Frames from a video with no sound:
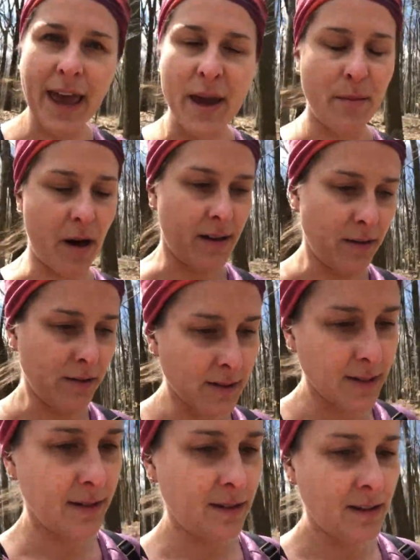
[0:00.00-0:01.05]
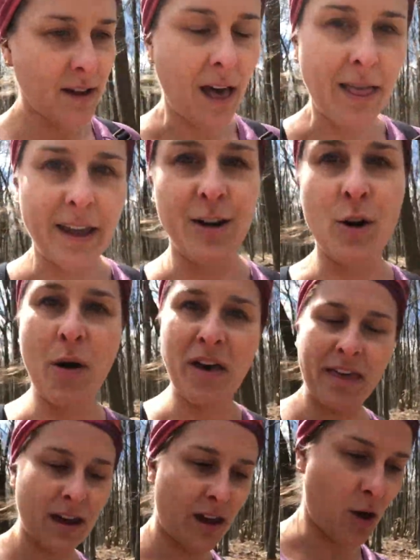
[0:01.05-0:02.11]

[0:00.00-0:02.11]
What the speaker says: 8 miles. I'll let you know how that